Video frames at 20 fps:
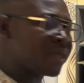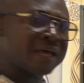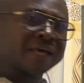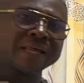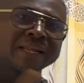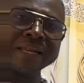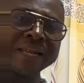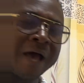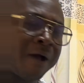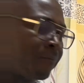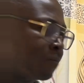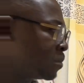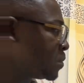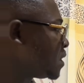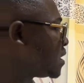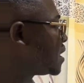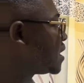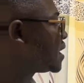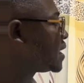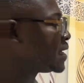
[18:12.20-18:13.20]
Now,
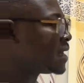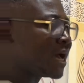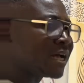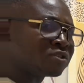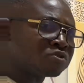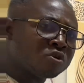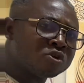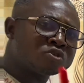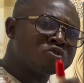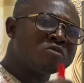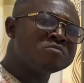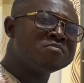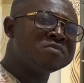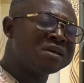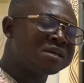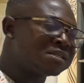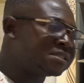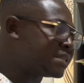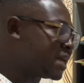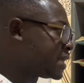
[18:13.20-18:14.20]
that also
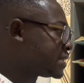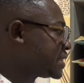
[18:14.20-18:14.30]
means that